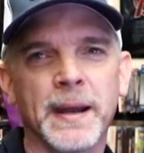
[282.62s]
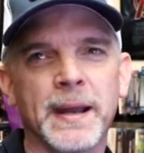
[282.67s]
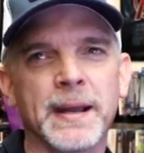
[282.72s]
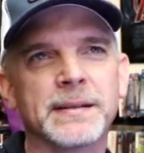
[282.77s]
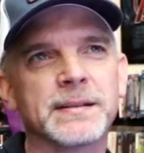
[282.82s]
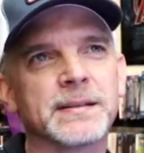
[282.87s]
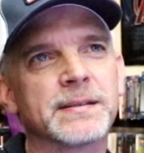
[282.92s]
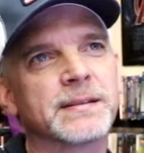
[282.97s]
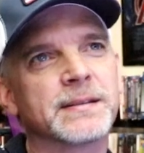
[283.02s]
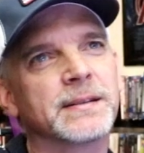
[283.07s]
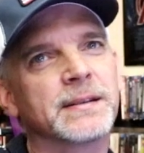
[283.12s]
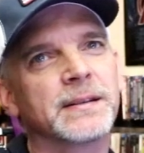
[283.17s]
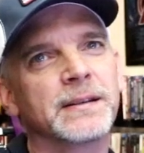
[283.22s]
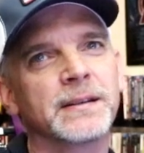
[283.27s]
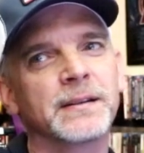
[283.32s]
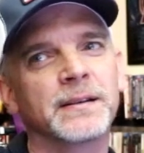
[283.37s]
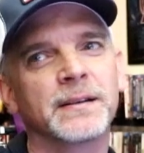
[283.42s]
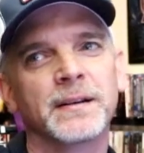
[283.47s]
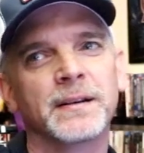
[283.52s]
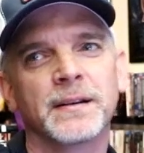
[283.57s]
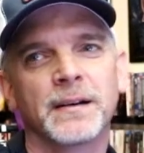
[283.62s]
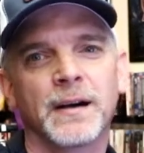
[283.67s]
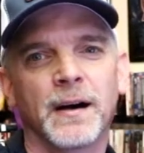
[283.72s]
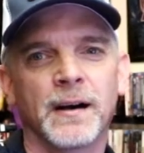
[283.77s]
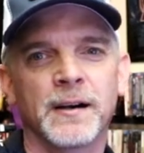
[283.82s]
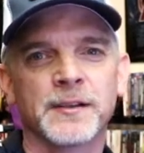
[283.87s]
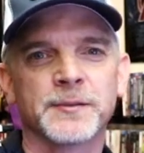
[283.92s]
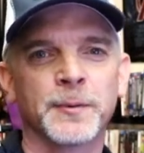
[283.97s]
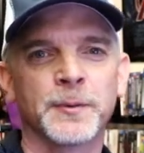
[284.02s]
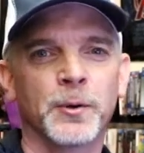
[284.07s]
I hate to see a
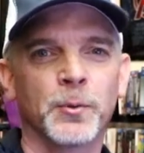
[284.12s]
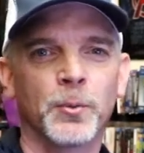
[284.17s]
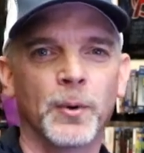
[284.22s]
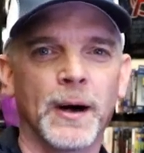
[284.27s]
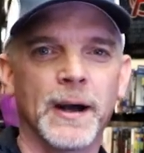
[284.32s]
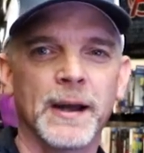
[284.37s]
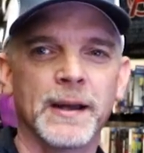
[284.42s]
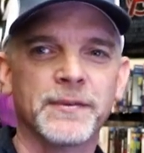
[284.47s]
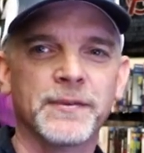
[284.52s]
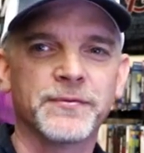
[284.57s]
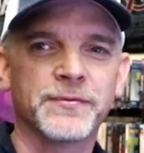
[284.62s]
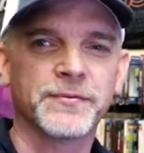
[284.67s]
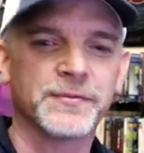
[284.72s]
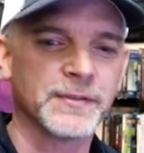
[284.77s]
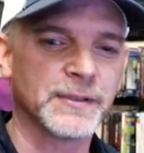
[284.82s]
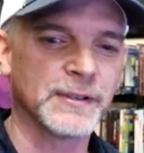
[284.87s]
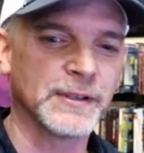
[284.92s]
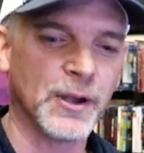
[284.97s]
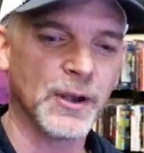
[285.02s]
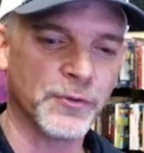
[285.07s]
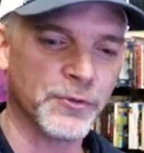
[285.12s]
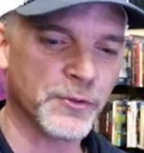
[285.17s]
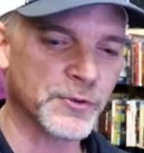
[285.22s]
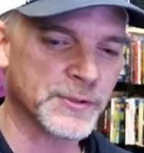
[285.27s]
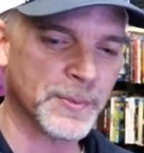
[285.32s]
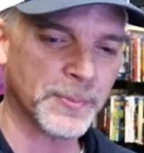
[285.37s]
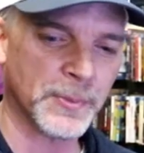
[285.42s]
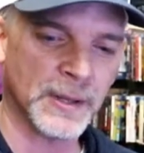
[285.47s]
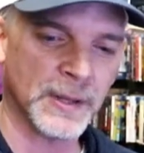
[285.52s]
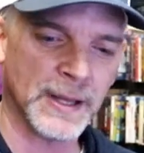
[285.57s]
husband and wife go through
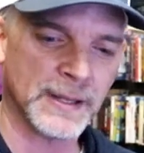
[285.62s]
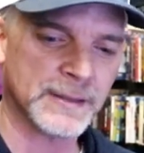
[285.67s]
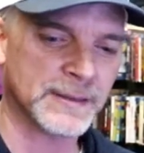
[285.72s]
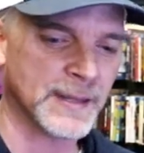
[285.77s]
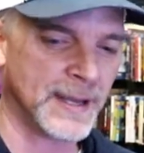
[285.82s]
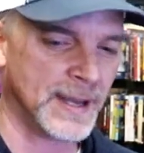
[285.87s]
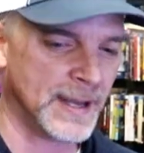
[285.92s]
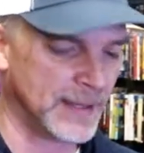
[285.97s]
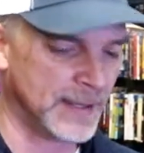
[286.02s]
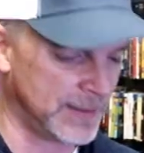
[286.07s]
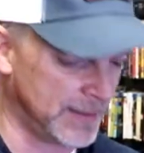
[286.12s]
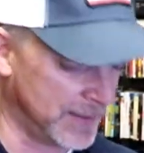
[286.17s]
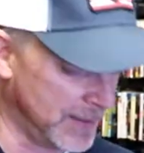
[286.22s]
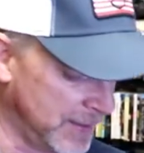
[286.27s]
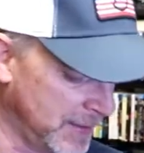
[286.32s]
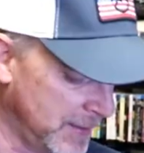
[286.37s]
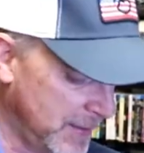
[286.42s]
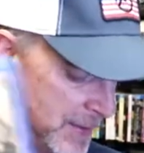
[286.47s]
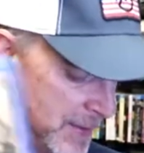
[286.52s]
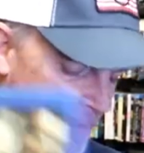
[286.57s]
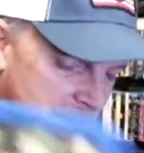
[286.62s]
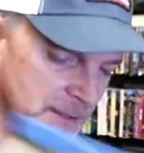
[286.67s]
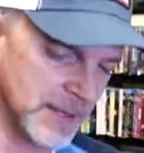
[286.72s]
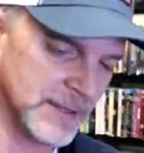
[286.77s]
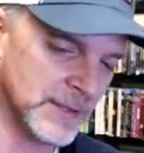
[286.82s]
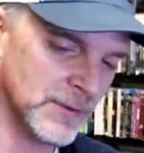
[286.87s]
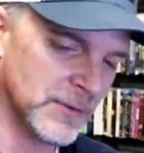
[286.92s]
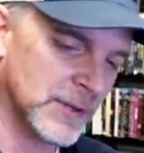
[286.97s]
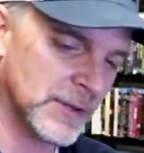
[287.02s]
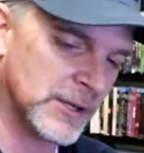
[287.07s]
something like that. So
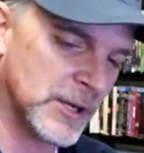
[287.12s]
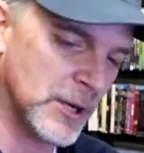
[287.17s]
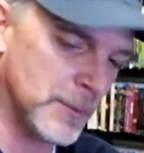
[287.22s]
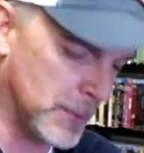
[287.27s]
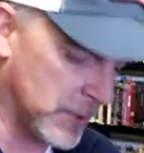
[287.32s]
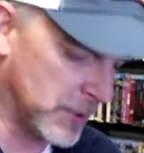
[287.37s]
I didn't really care